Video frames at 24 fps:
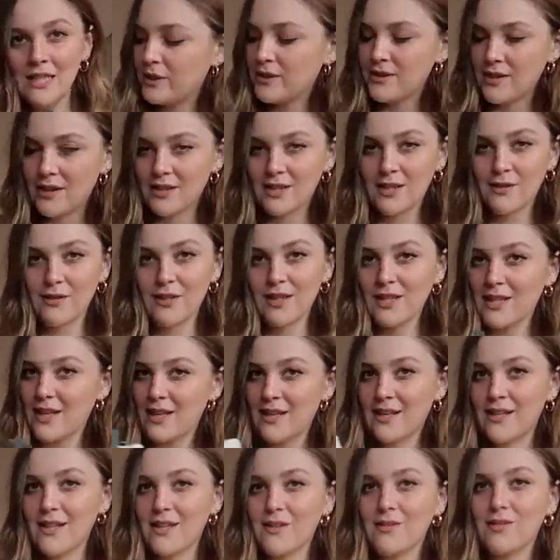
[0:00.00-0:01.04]
sucks everything
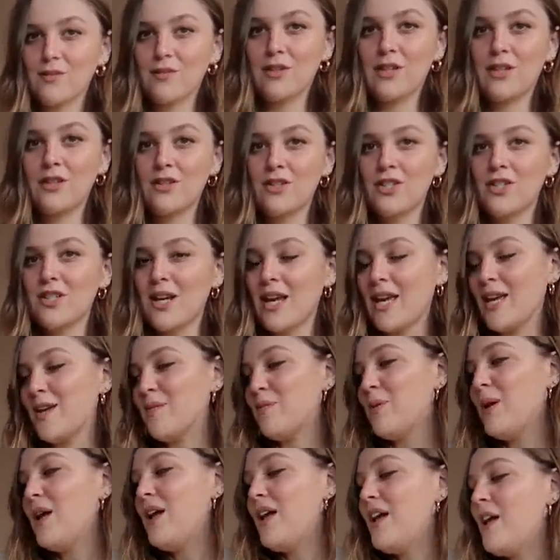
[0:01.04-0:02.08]
in, gives a really good
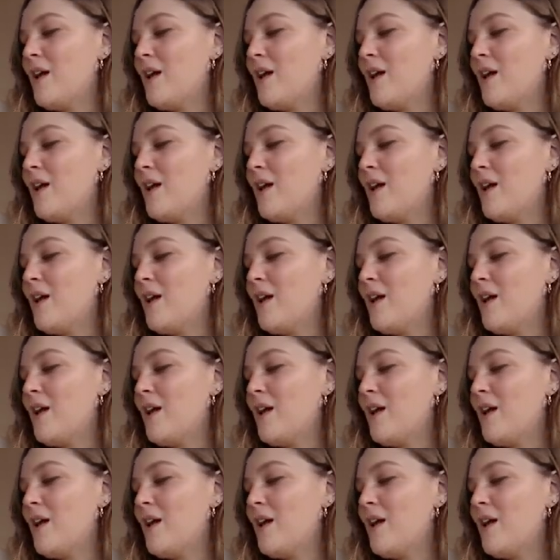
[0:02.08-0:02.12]
shape,